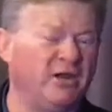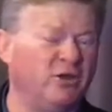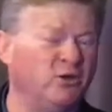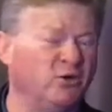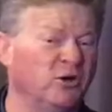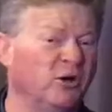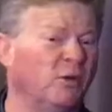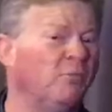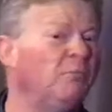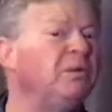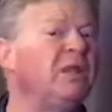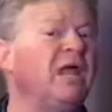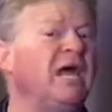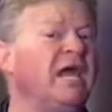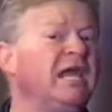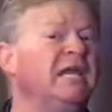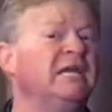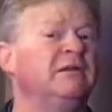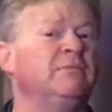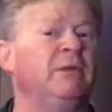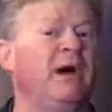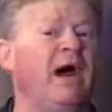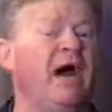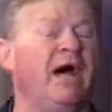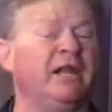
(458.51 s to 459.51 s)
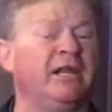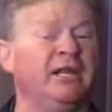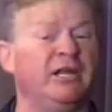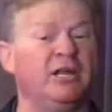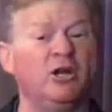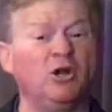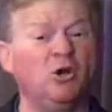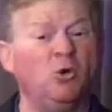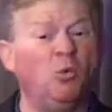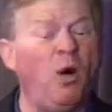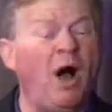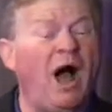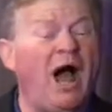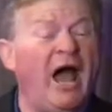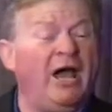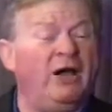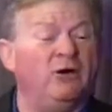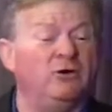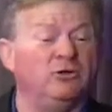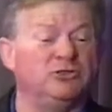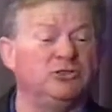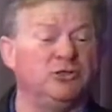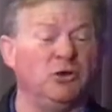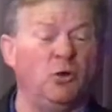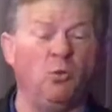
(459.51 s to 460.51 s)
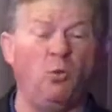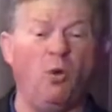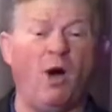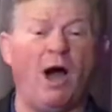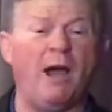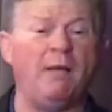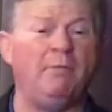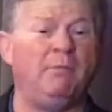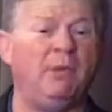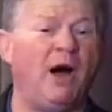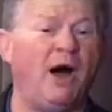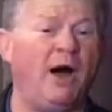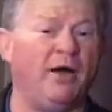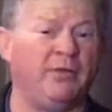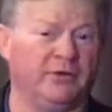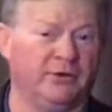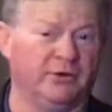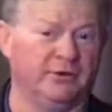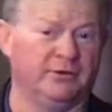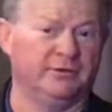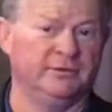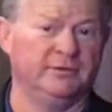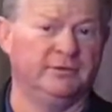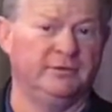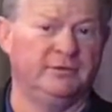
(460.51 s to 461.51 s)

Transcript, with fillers: it or complained about it in a while, so why bother?